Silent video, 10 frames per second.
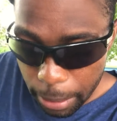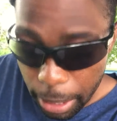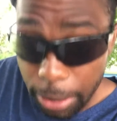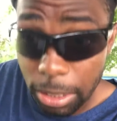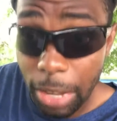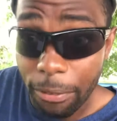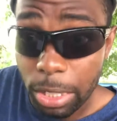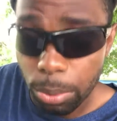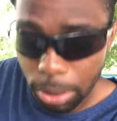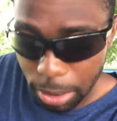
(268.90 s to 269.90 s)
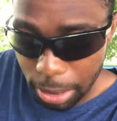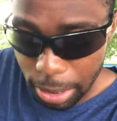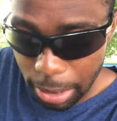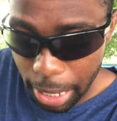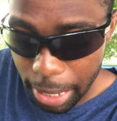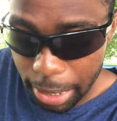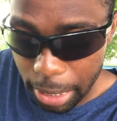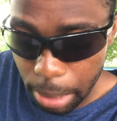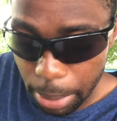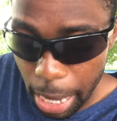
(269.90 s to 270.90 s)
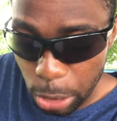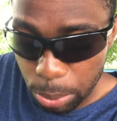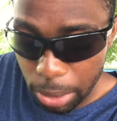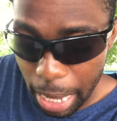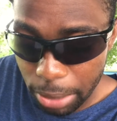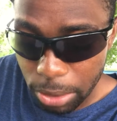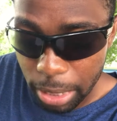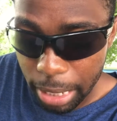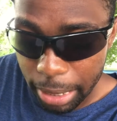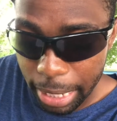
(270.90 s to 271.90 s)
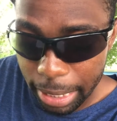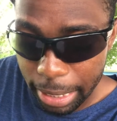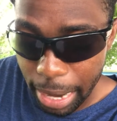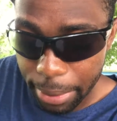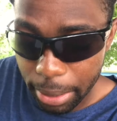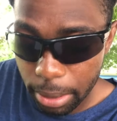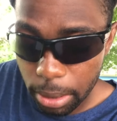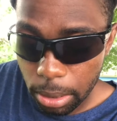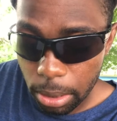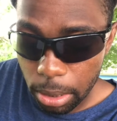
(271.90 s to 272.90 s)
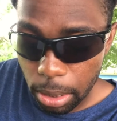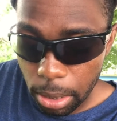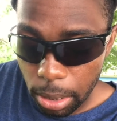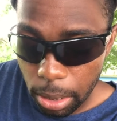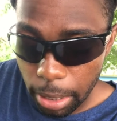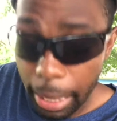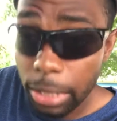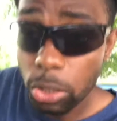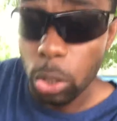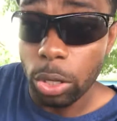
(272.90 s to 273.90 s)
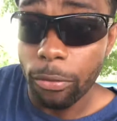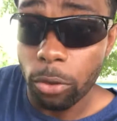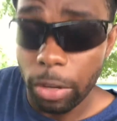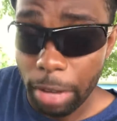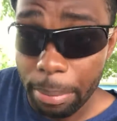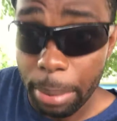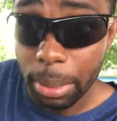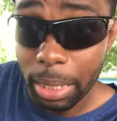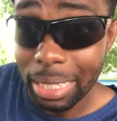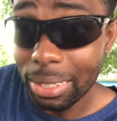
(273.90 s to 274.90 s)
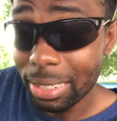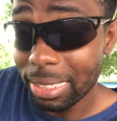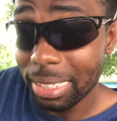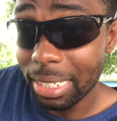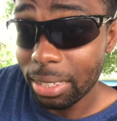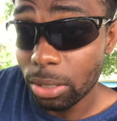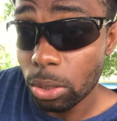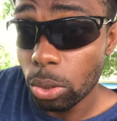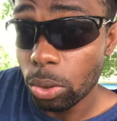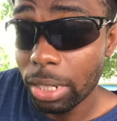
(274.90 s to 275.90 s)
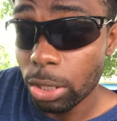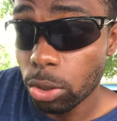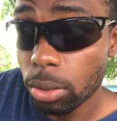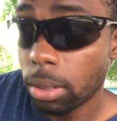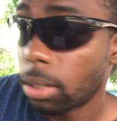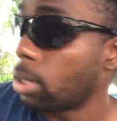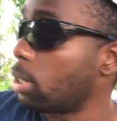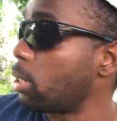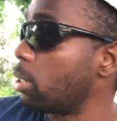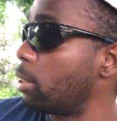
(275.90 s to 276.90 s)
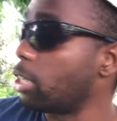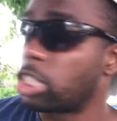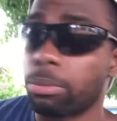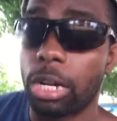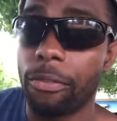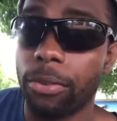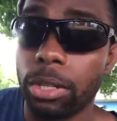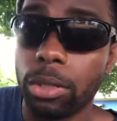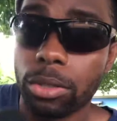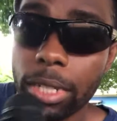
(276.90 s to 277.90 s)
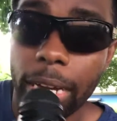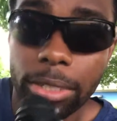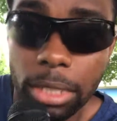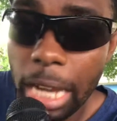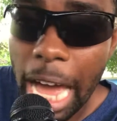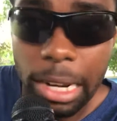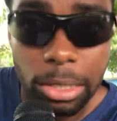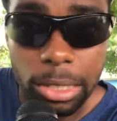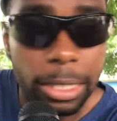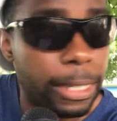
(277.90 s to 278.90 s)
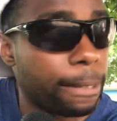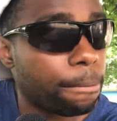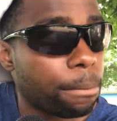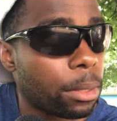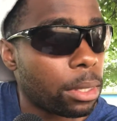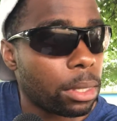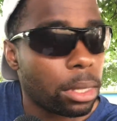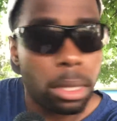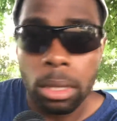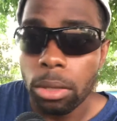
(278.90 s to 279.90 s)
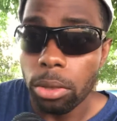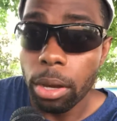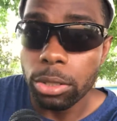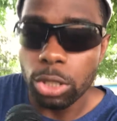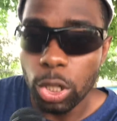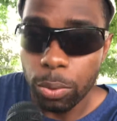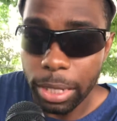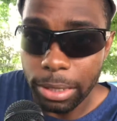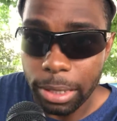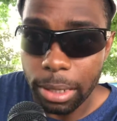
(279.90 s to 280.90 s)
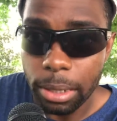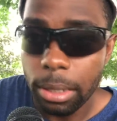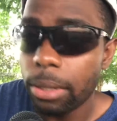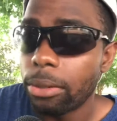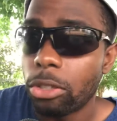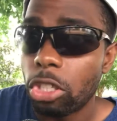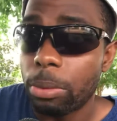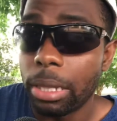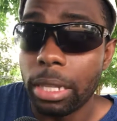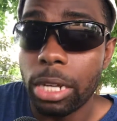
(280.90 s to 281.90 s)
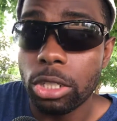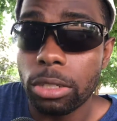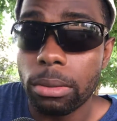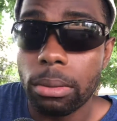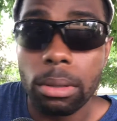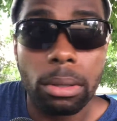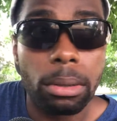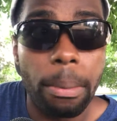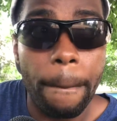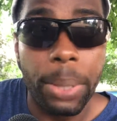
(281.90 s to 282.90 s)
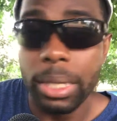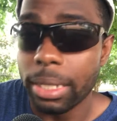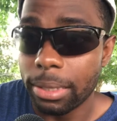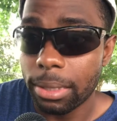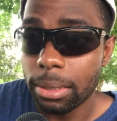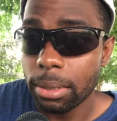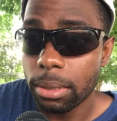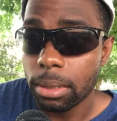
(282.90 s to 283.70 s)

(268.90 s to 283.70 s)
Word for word: and the seventh victim was deceased at a um, hospital outside Lake County. And that's a total of 45 people that either deceased nor injured. This is some awful news, guys. And honestly, there's no reason to be launching bullets